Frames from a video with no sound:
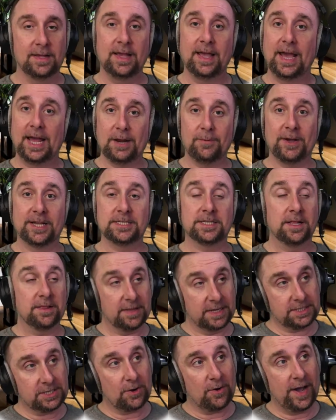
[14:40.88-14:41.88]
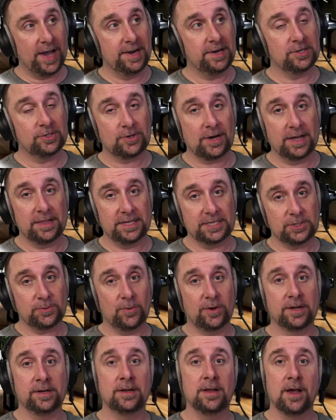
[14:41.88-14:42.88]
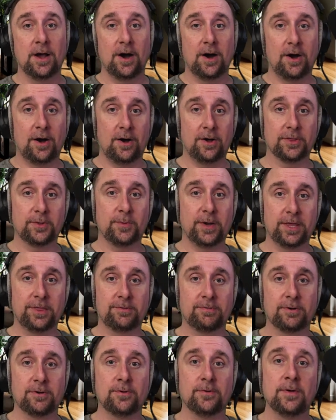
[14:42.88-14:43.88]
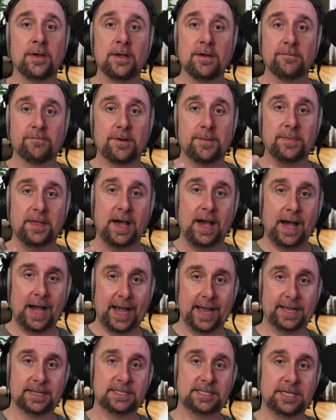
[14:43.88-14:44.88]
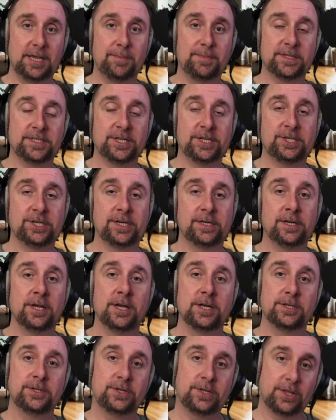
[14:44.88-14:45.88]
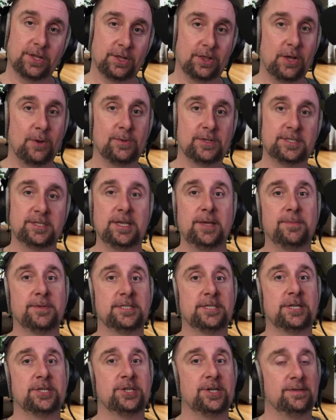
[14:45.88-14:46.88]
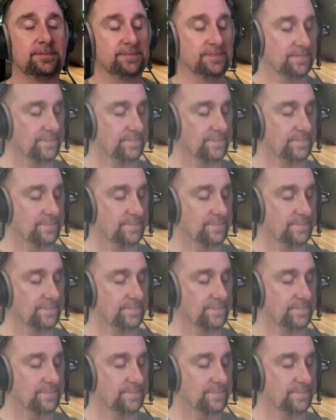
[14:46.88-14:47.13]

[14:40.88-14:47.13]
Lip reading: anyways, let's go ahead and try this one all the way through from the highest C position to the lowest C position.